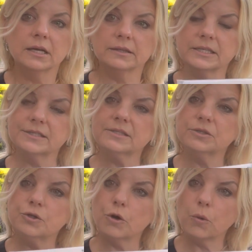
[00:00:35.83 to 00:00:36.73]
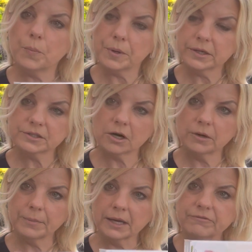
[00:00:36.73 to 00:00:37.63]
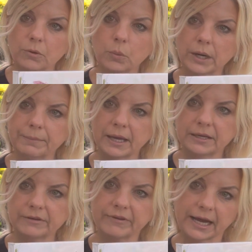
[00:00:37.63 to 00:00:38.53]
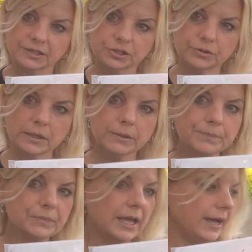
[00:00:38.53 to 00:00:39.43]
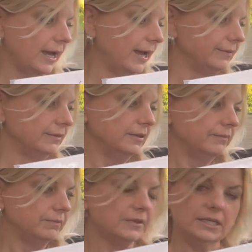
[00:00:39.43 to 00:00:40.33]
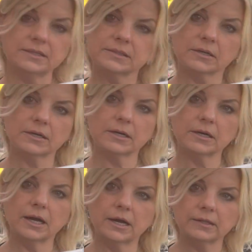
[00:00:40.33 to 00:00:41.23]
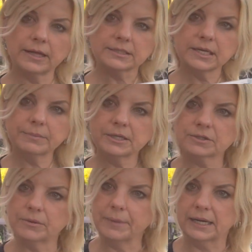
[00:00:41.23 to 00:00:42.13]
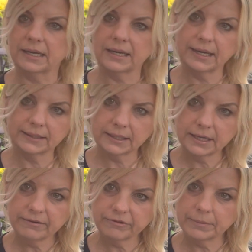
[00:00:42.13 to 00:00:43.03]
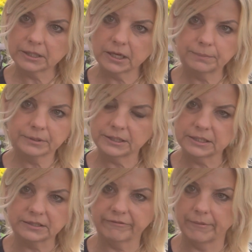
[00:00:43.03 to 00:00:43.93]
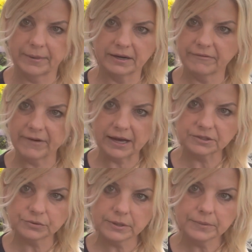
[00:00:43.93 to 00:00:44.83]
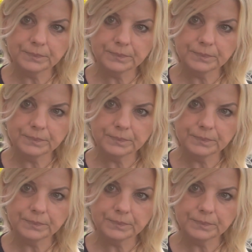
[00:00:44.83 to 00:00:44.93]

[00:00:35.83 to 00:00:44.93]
These notebooks are made from one manufacturer, and these are latte mugs are made in Canada from a completely different manufacturer.